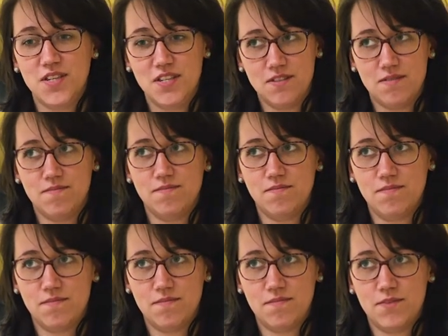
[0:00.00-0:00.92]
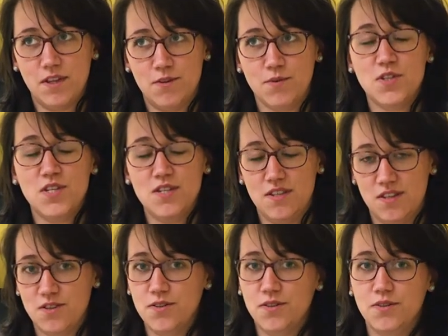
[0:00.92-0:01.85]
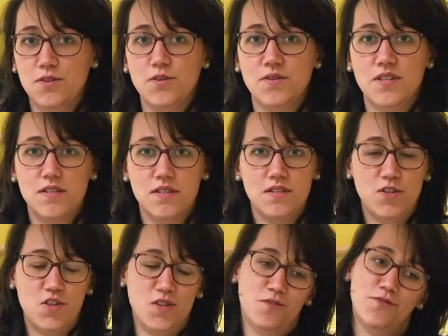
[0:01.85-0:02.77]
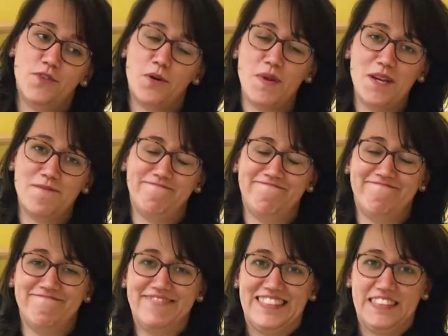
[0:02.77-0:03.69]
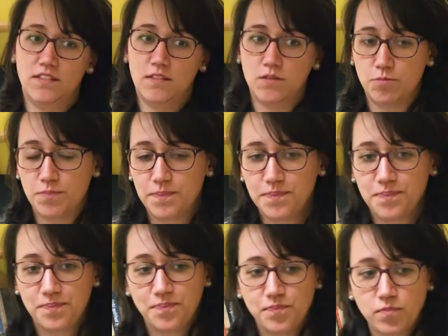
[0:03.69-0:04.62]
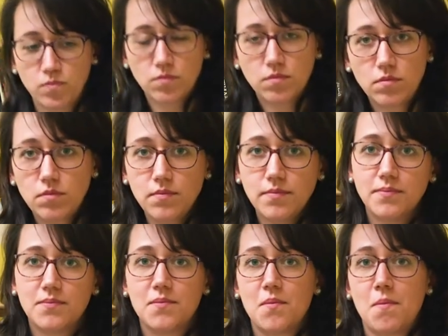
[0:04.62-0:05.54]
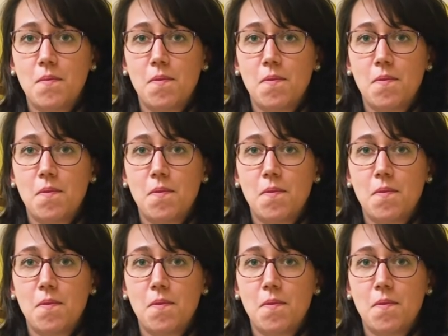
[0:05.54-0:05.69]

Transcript: E it was easy to do this decision for me. Uh, what do you like about your job?